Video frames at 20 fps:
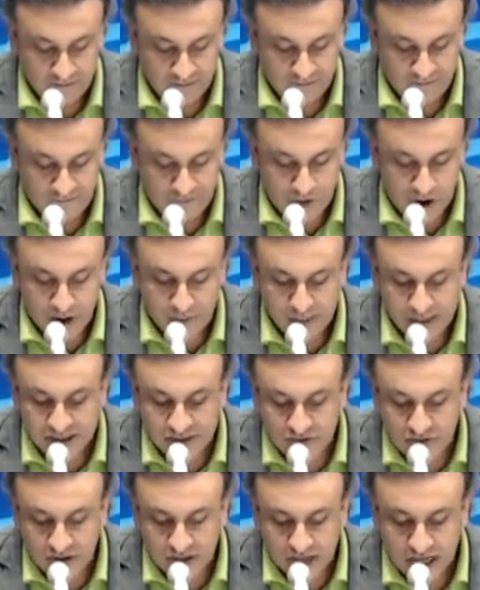Foreign
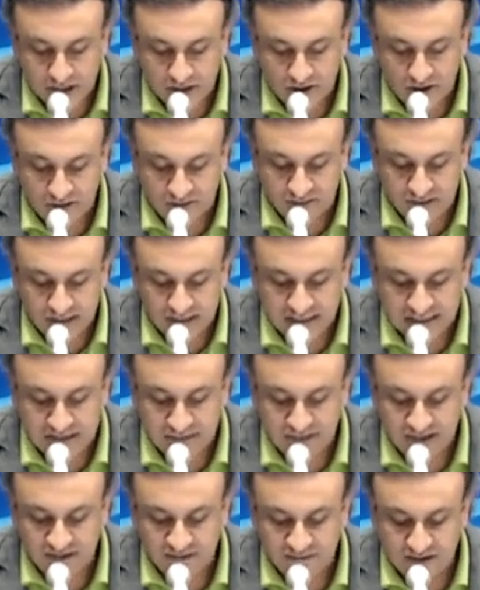Minister kicked off the
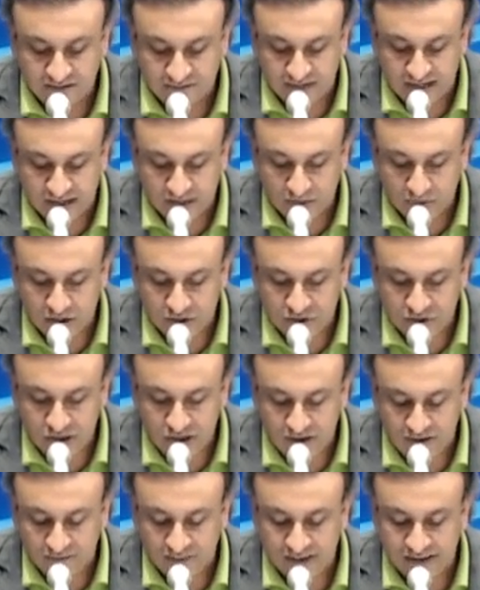75th anniversary
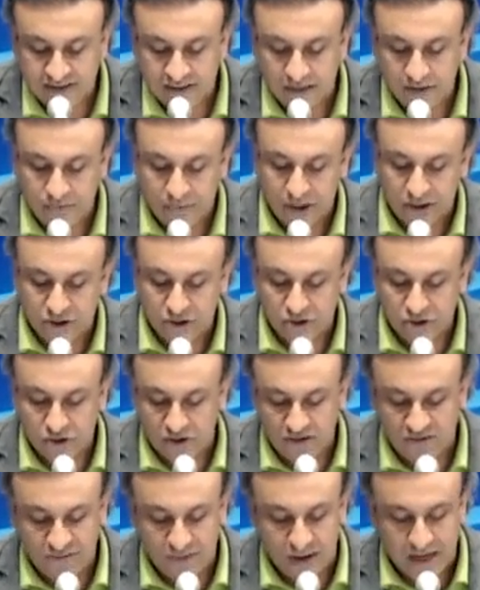of the celebrations
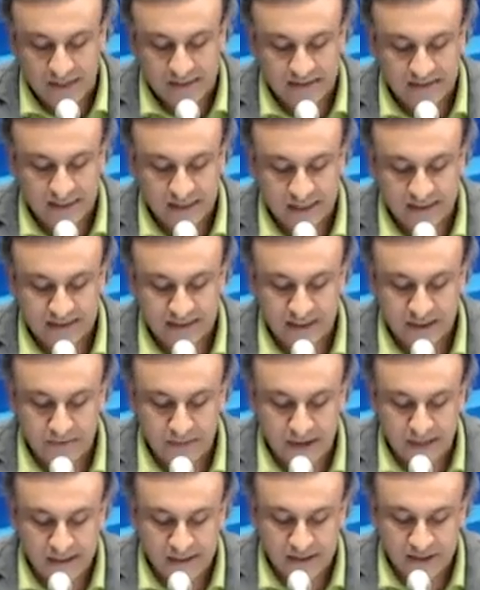of Pakistan's
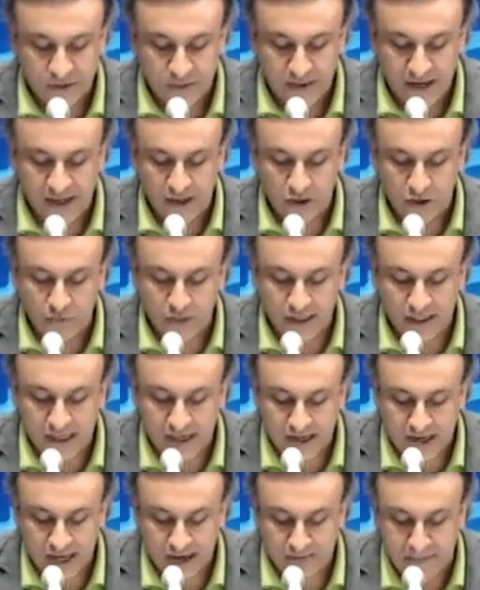independence by
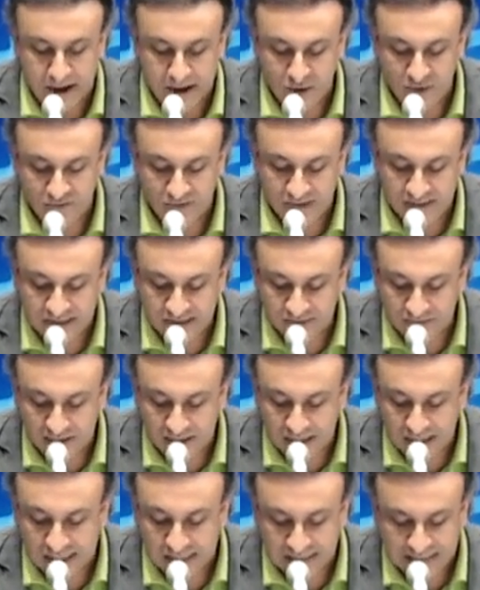inaugurating a mango festival
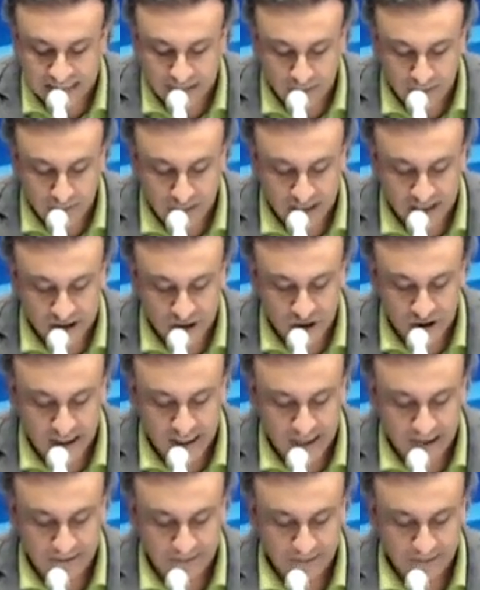in Islamabad today.